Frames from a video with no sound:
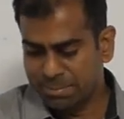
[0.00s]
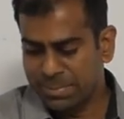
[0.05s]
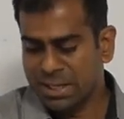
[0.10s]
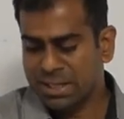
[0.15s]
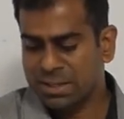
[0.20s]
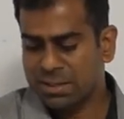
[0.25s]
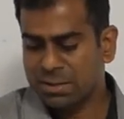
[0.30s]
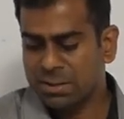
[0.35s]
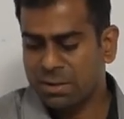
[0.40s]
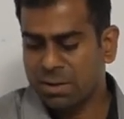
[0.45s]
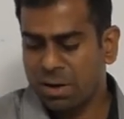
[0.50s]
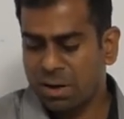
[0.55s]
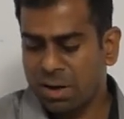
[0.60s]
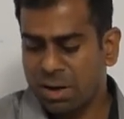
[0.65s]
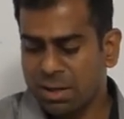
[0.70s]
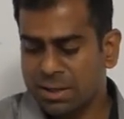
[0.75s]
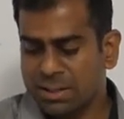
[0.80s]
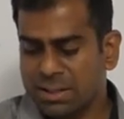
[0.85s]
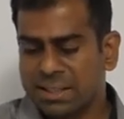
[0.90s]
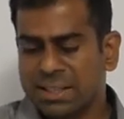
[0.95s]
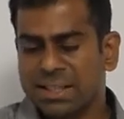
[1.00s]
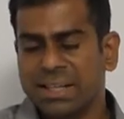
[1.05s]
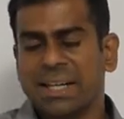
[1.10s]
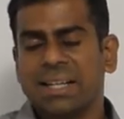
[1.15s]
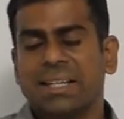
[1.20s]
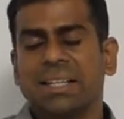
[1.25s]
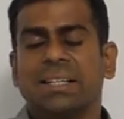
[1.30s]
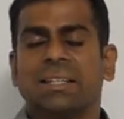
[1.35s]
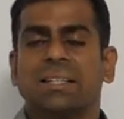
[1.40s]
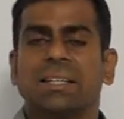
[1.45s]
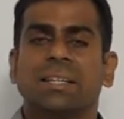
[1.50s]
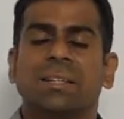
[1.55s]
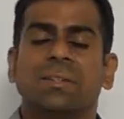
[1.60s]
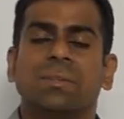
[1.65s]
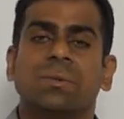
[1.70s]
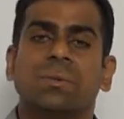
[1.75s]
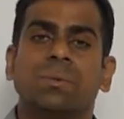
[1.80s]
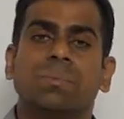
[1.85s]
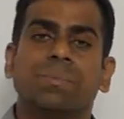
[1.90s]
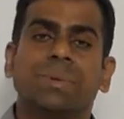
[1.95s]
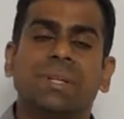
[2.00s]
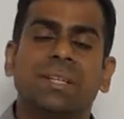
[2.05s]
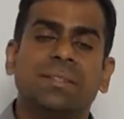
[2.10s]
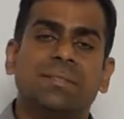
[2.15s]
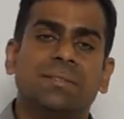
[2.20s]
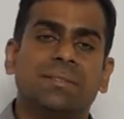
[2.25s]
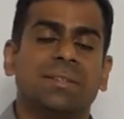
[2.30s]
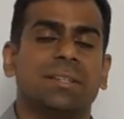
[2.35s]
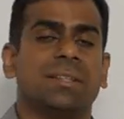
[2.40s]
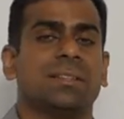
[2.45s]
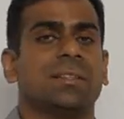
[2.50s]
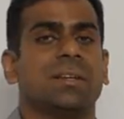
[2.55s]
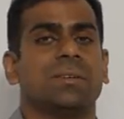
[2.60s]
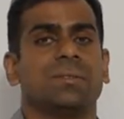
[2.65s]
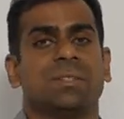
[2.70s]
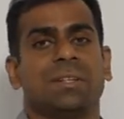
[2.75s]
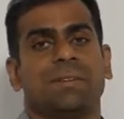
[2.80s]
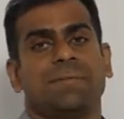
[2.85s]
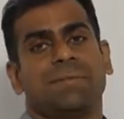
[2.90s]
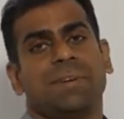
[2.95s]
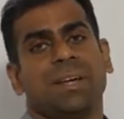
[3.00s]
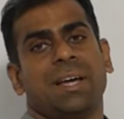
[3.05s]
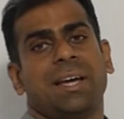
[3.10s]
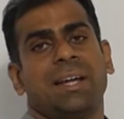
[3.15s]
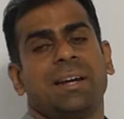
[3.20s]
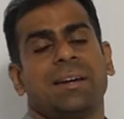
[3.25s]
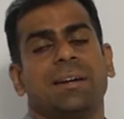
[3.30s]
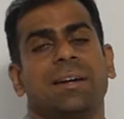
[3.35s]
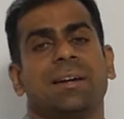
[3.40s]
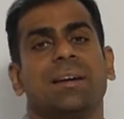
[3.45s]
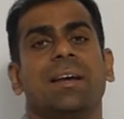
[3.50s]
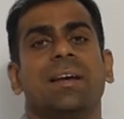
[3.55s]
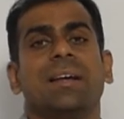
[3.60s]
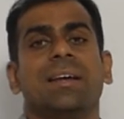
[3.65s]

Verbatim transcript: but not credited rupees 3500.